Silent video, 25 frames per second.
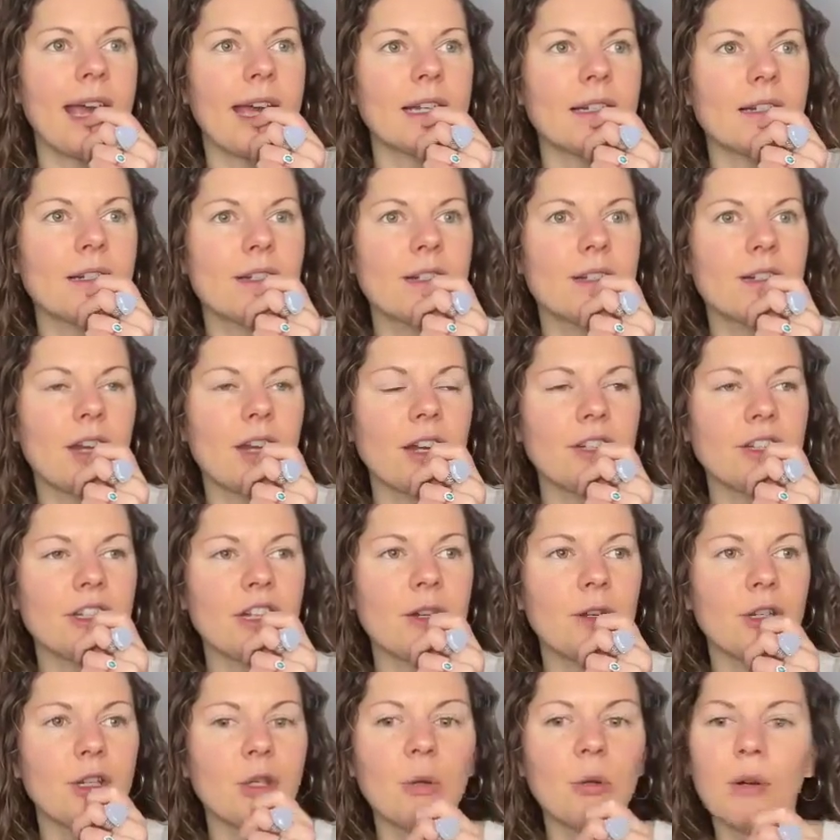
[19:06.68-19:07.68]
it's
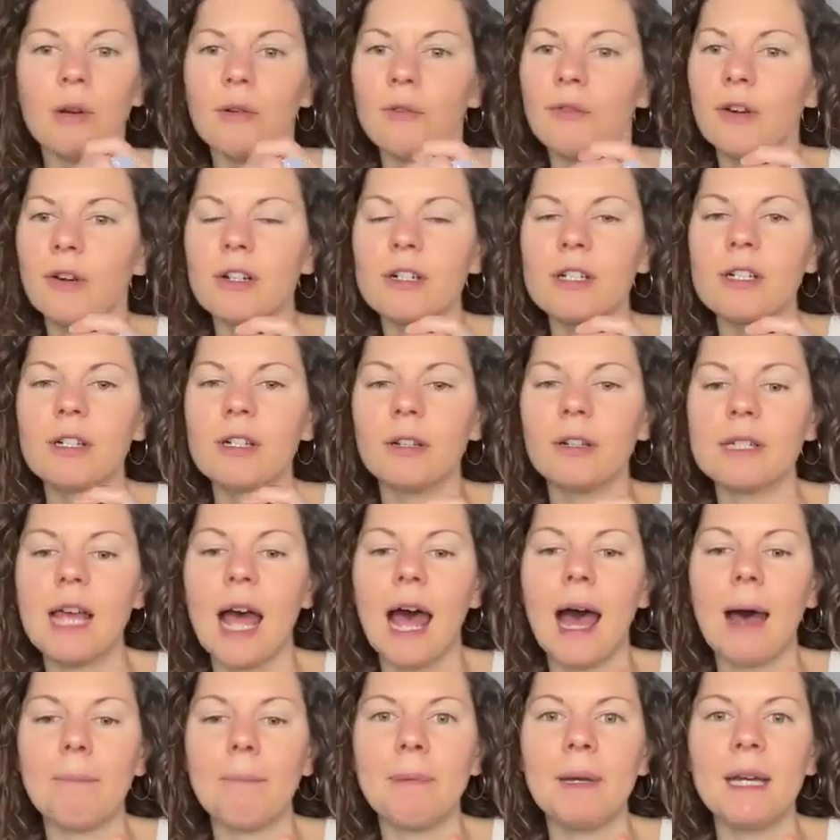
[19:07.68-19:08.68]
such a universal
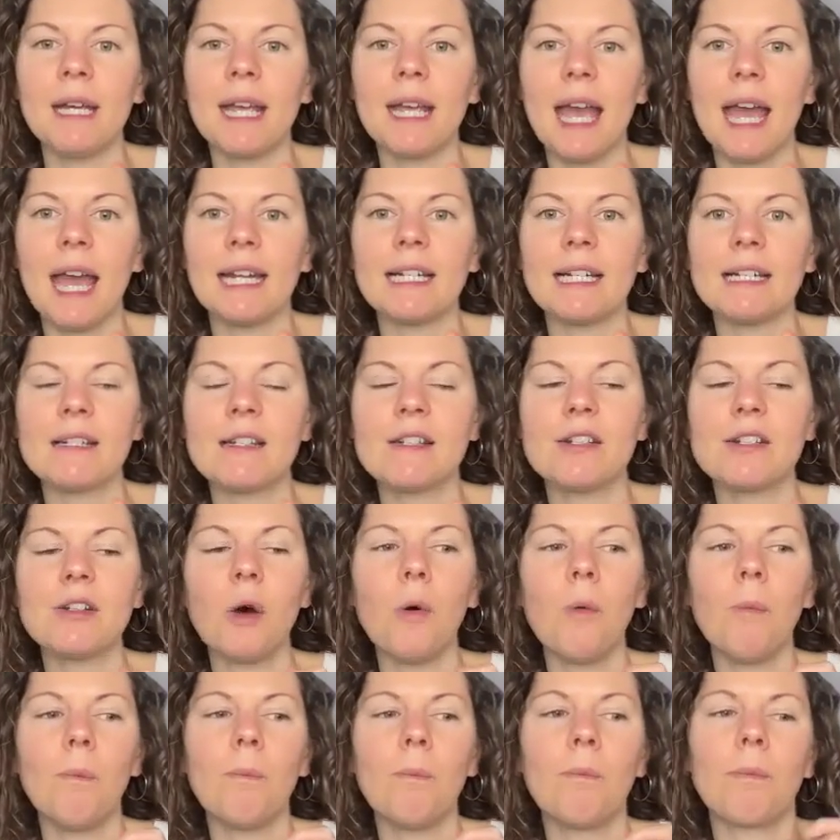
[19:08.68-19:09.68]
topic and it's
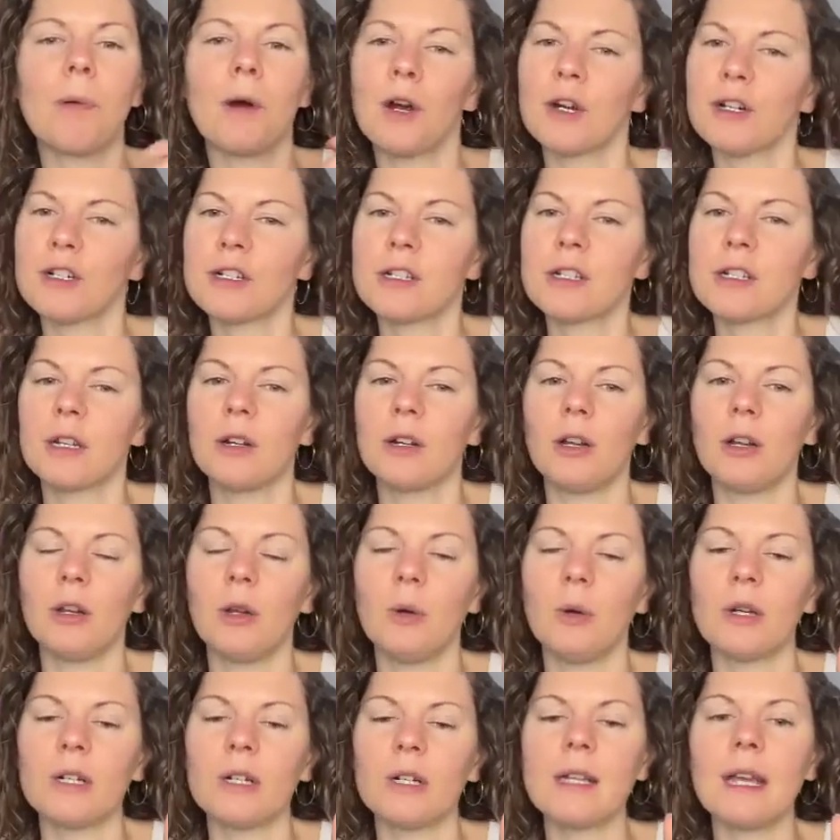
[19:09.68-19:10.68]
so
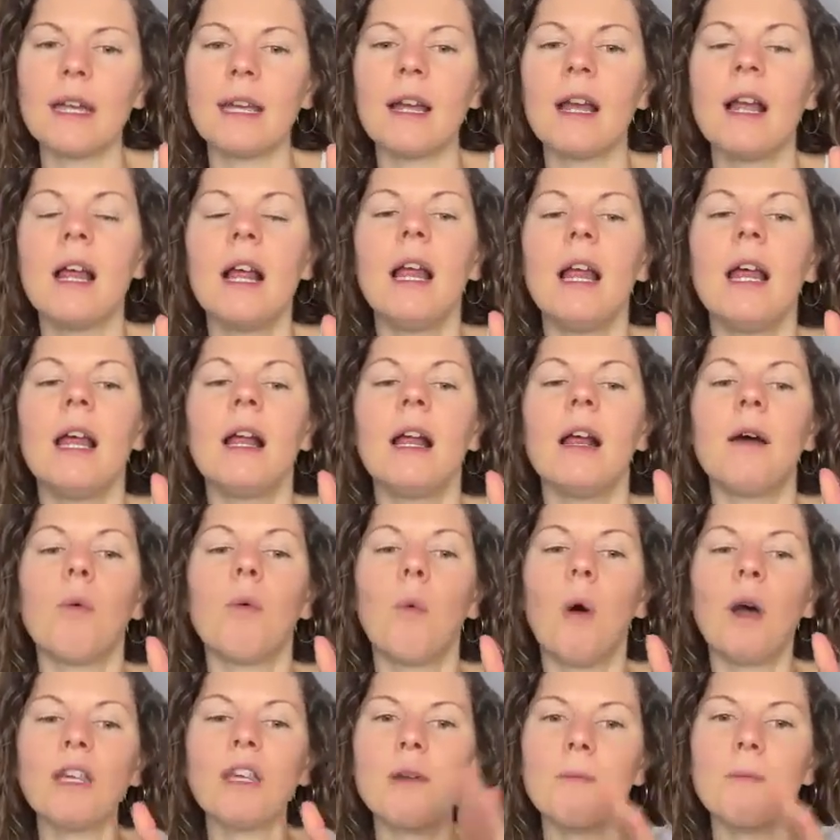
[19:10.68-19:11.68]
personal. Or it's like
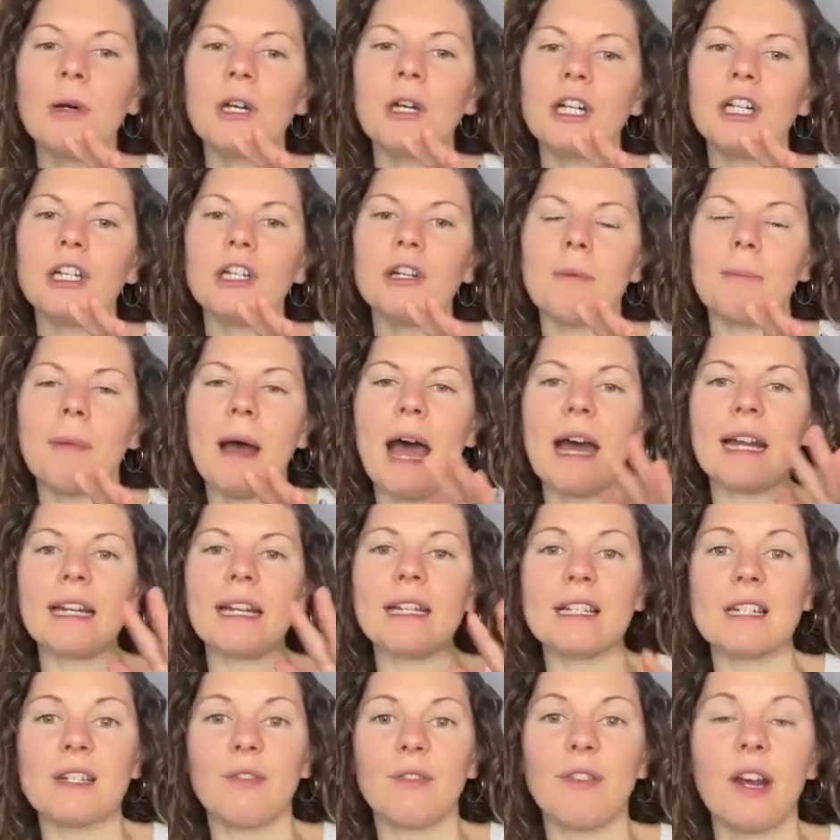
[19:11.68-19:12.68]
what you put in your
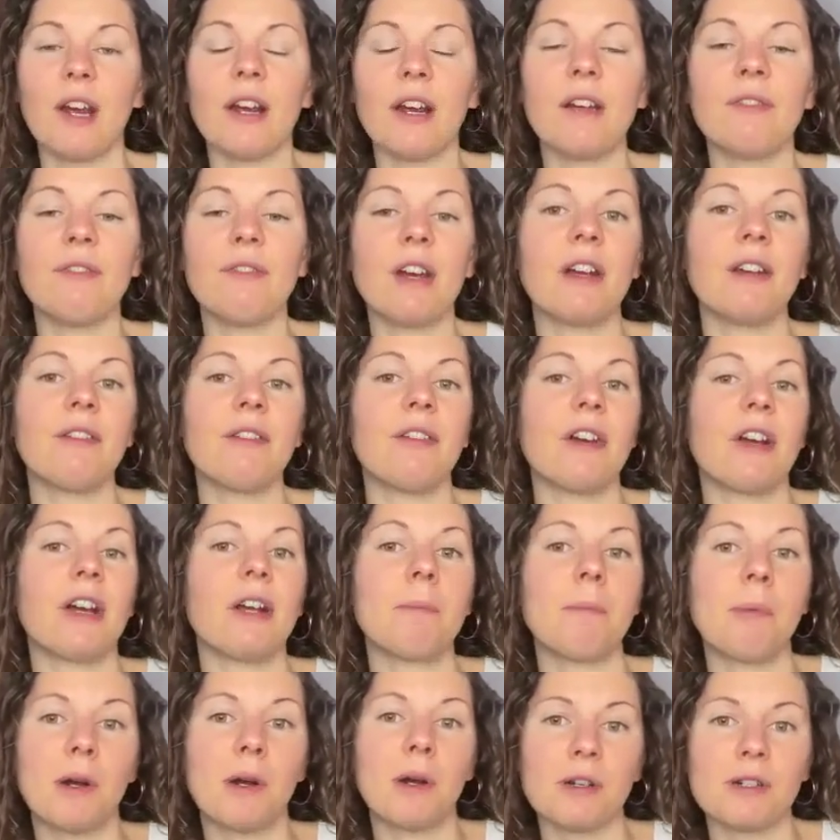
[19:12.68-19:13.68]
body is very, very,
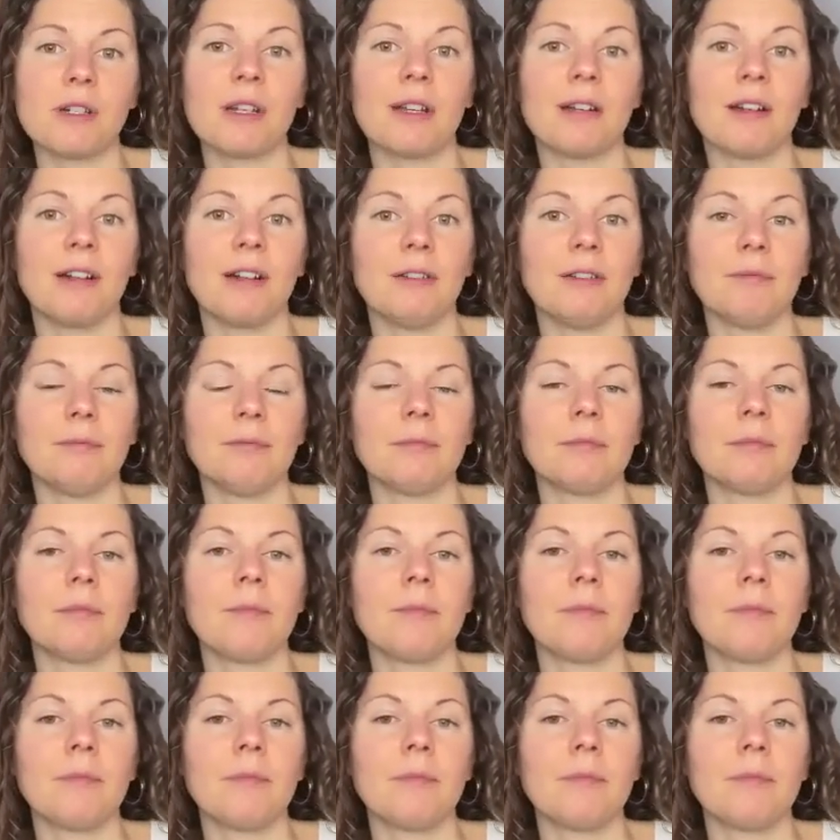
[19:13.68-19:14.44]
very personal.